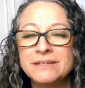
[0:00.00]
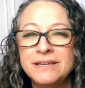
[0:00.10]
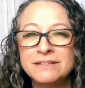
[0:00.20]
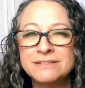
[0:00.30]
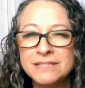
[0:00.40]

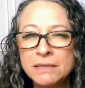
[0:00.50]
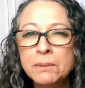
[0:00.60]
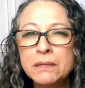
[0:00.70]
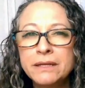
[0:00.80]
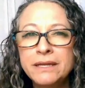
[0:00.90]
it's
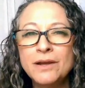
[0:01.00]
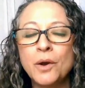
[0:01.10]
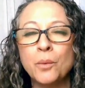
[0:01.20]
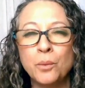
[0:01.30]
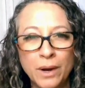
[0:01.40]
typically
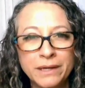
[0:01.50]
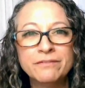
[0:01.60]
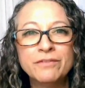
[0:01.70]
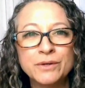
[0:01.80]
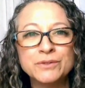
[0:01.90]
one
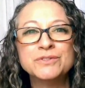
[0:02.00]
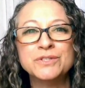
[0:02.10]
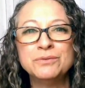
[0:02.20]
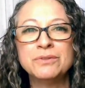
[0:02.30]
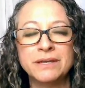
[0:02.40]
of those
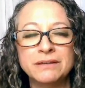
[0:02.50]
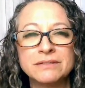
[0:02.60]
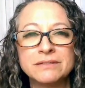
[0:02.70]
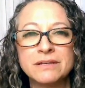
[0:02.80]
two things.